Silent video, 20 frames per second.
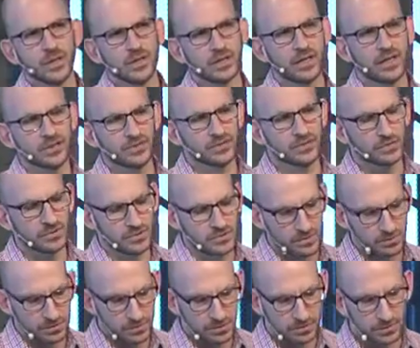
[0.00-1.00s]
our customers,
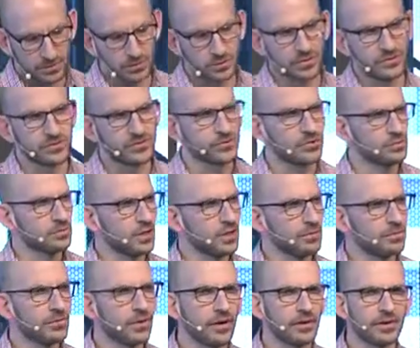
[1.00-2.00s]
the people who consume our
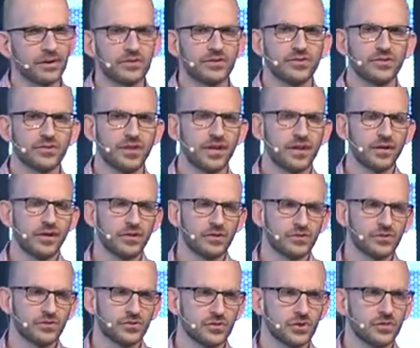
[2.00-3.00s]
products and our
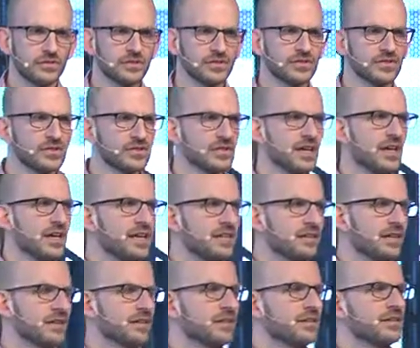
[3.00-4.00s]
services.
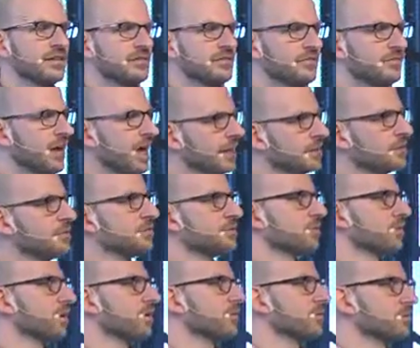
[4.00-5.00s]
Now, value is
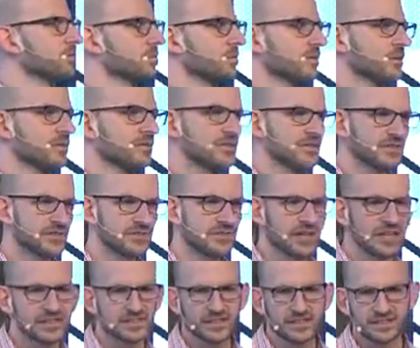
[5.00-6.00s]
one of those words these
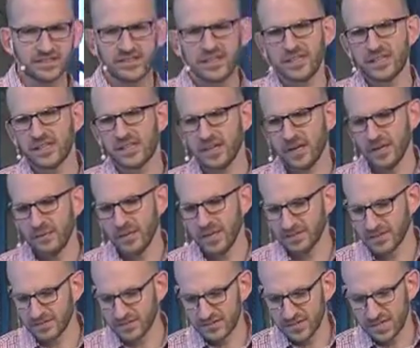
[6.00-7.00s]
days that has taken on
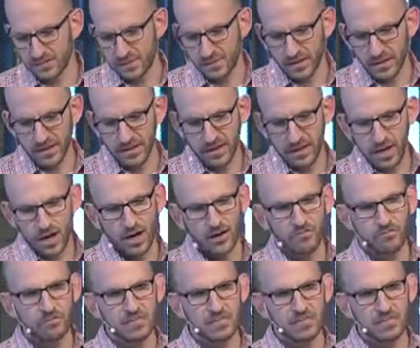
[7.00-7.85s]
about the same amount of